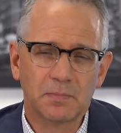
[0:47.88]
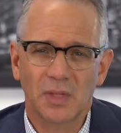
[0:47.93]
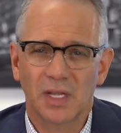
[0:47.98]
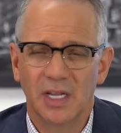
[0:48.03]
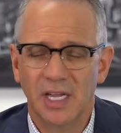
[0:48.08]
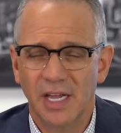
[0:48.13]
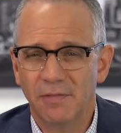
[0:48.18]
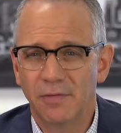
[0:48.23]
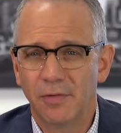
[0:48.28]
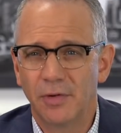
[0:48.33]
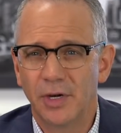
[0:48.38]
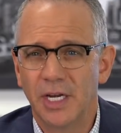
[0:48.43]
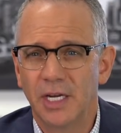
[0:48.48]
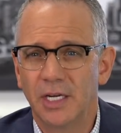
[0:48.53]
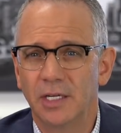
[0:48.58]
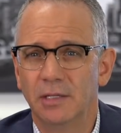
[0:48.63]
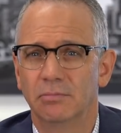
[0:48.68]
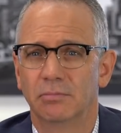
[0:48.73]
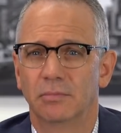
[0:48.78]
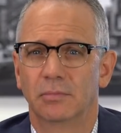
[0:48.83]

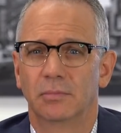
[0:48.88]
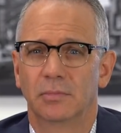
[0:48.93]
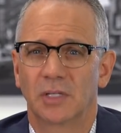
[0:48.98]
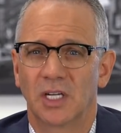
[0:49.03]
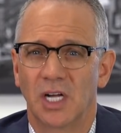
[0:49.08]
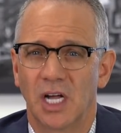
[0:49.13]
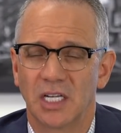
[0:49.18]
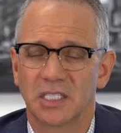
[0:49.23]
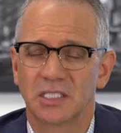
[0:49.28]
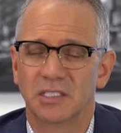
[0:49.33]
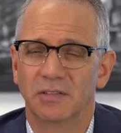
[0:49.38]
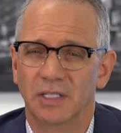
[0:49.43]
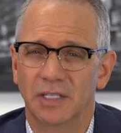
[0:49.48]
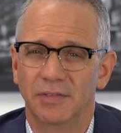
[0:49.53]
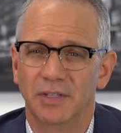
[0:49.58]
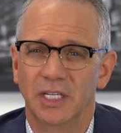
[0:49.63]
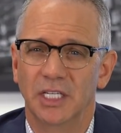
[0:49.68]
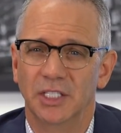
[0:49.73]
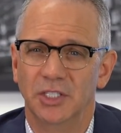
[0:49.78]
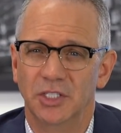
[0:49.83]
every cost of
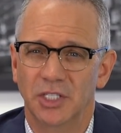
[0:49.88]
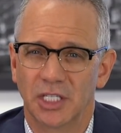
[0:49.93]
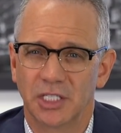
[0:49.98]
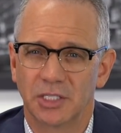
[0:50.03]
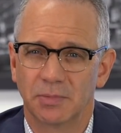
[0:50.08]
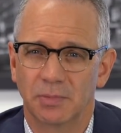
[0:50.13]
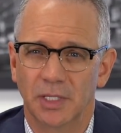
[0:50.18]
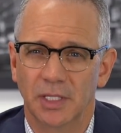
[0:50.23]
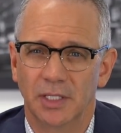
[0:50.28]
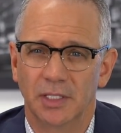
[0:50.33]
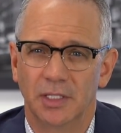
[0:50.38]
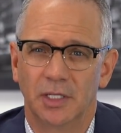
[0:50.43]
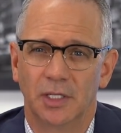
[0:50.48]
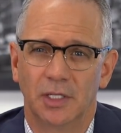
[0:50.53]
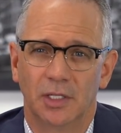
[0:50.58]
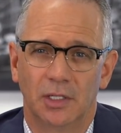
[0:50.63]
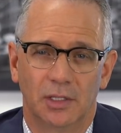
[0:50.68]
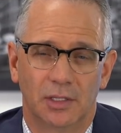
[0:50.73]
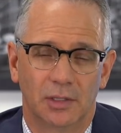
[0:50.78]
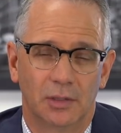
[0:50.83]
living adjustment
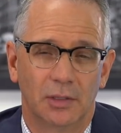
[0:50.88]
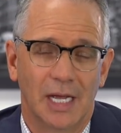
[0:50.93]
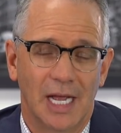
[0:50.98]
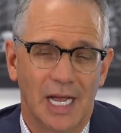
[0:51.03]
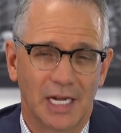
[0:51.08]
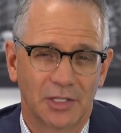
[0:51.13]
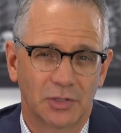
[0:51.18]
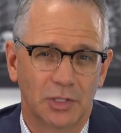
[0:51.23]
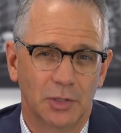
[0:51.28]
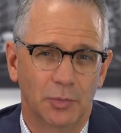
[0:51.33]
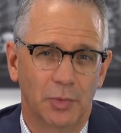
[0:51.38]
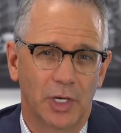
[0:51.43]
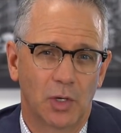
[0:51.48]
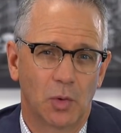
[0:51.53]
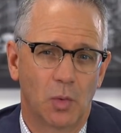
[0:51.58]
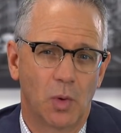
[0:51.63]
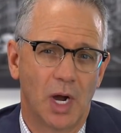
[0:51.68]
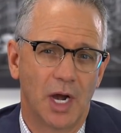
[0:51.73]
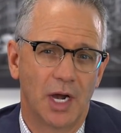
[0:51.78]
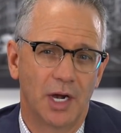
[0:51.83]
actually
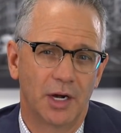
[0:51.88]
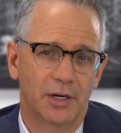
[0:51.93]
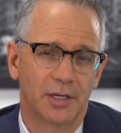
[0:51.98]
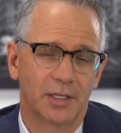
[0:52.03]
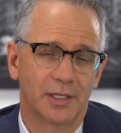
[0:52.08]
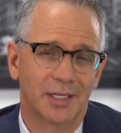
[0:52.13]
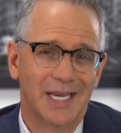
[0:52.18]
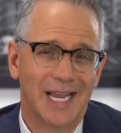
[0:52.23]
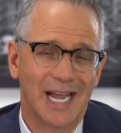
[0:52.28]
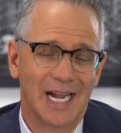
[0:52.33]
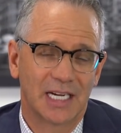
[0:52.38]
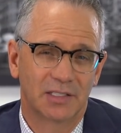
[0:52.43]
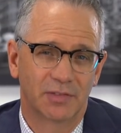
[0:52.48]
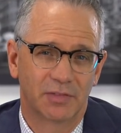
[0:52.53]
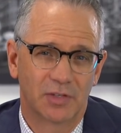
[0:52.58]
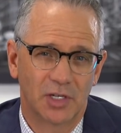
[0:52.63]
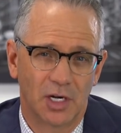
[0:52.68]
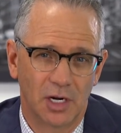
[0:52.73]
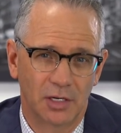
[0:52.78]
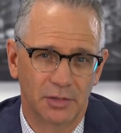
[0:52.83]
required an act
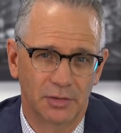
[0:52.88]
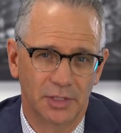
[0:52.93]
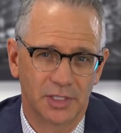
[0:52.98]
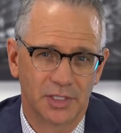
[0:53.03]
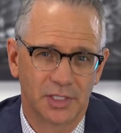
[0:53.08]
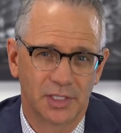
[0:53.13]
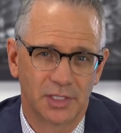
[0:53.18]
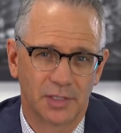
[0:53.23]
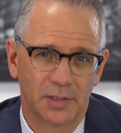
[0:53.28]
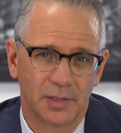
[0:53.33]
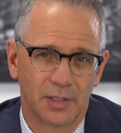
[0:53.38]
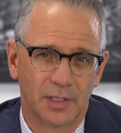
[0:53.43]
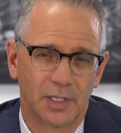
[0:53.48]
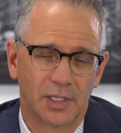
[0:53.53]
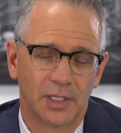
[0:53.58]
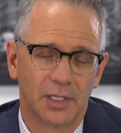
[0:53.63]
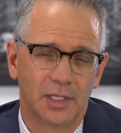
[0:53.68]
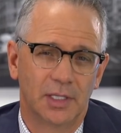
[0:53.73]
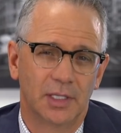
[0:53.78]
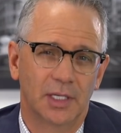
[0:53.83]
of Congress
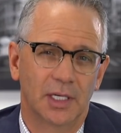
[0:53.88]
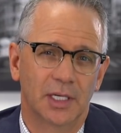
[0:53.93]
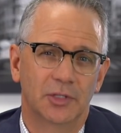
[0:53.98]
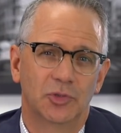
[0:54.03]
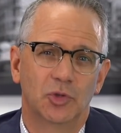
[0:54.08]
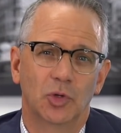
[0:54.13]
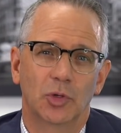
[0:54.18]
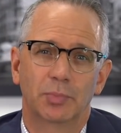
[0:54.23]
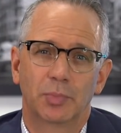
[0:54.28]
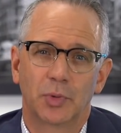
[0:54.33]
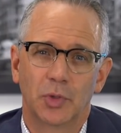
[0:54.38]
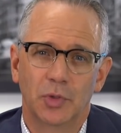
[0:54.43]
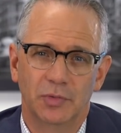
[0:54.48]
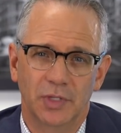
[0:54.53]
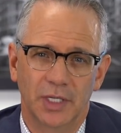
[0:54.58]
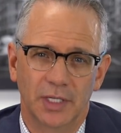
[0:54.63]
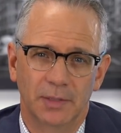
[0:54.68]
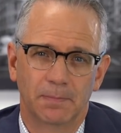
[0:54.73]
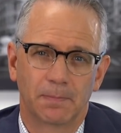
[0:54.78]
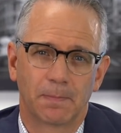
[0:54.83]
to approve
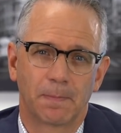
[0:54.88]
it.